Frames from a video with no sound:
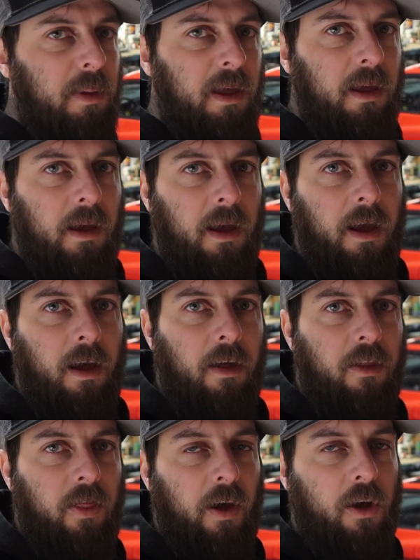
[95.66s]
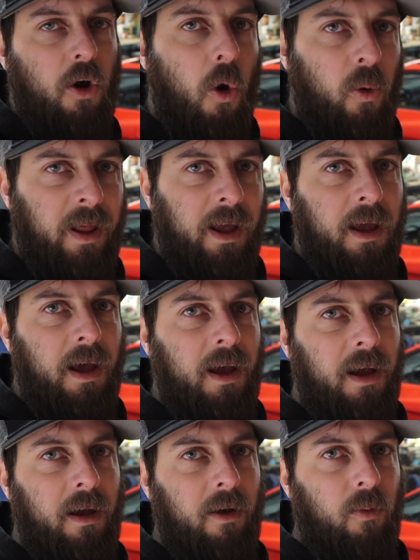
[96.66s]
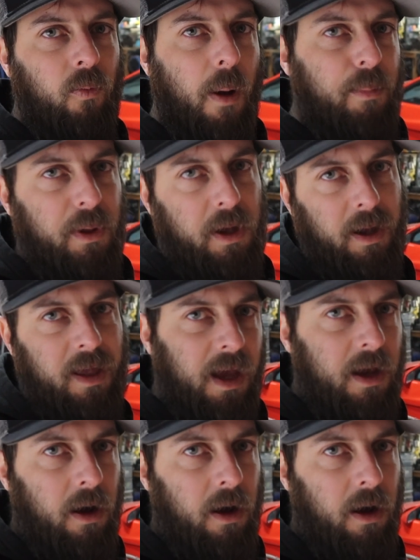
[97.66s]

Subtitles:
me is the Cre8tive replica kit